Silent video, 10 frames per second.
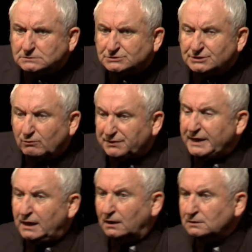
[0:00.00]
Do you know what they
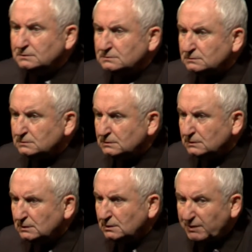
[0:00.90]
are?
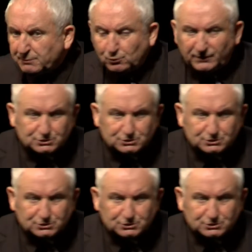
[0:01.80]
People with a